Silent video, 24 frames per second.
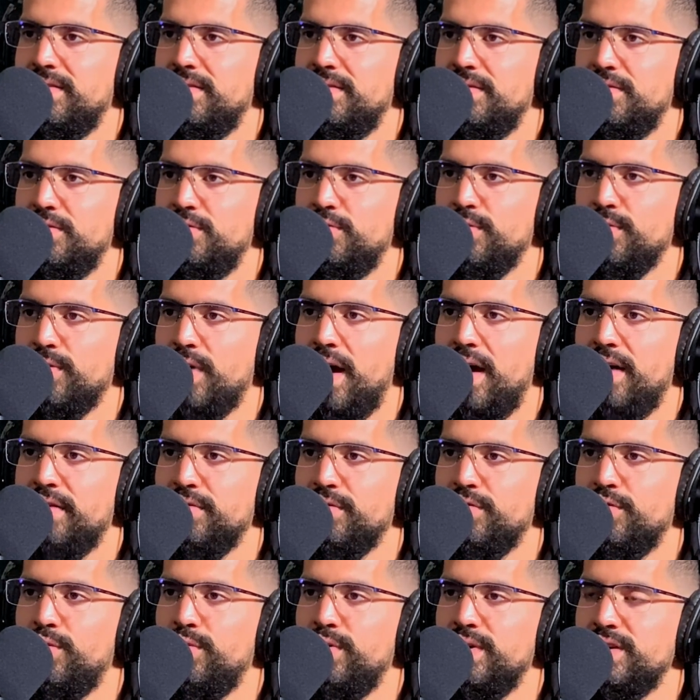you're
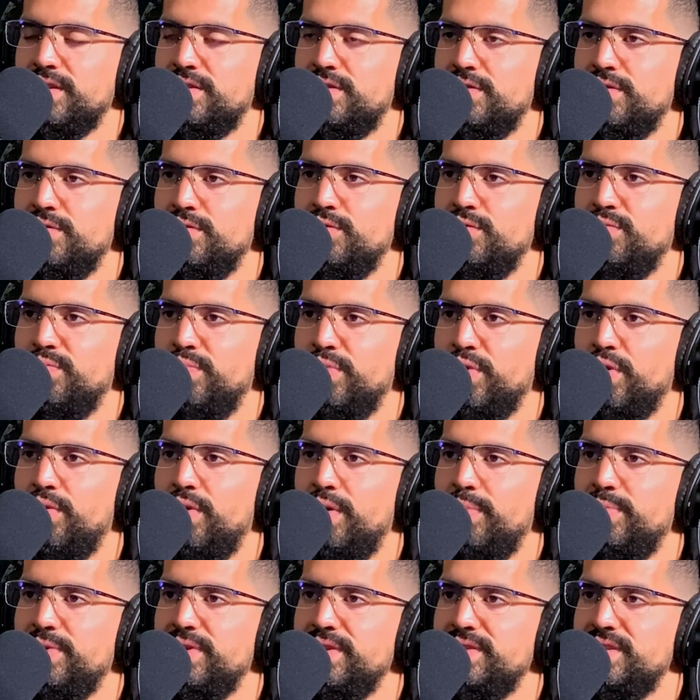either going to blow
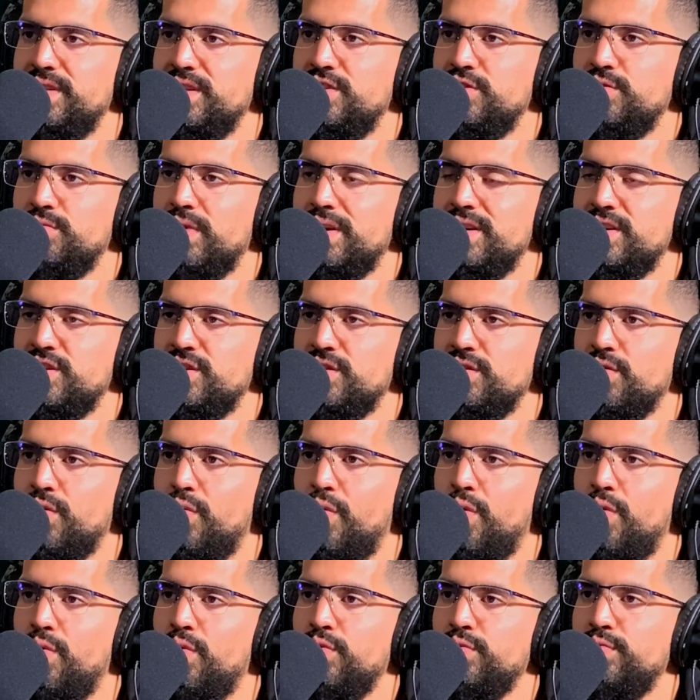up in the situation
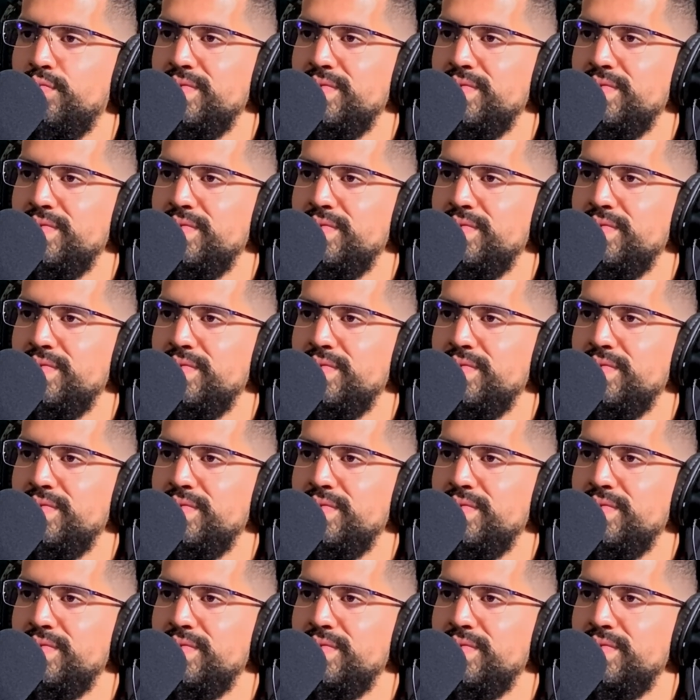or hold